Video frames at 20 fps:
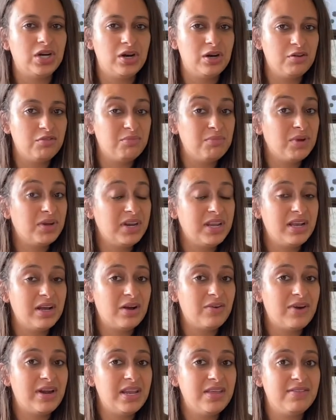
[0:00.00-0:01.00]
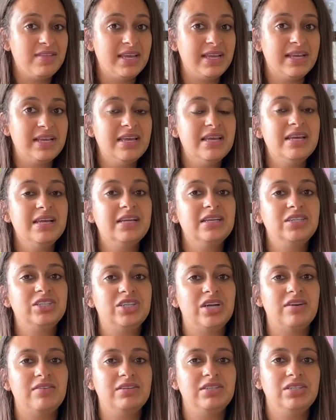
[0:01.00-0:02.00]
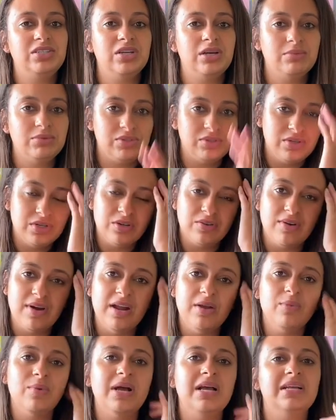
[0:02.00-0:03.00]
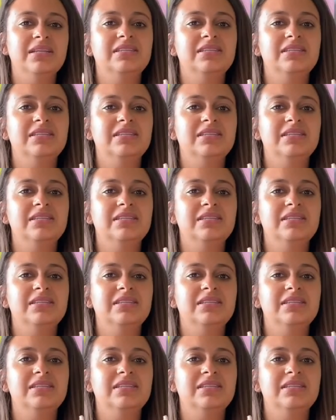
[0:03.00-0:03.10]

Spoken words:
of money or anything, charity shops are a great way